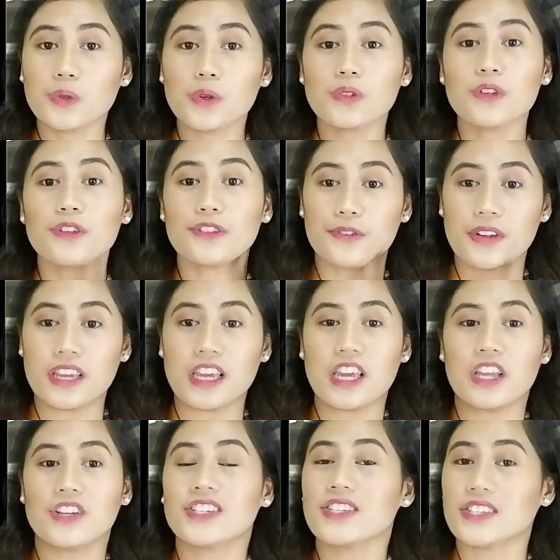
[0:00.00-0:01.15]
2 to 3
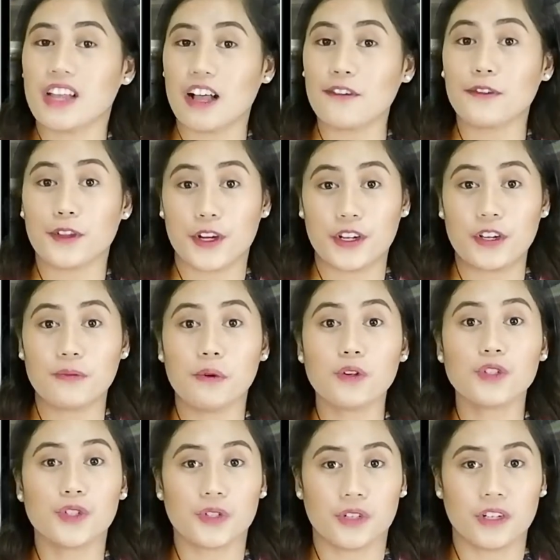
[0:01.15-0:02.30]
in your self-learning
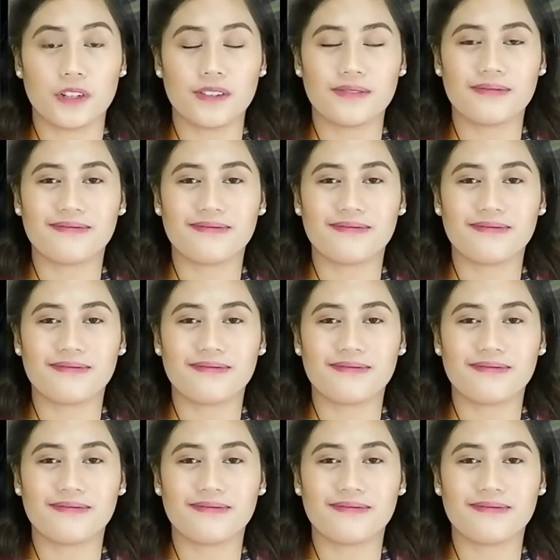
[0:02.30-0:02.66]
module.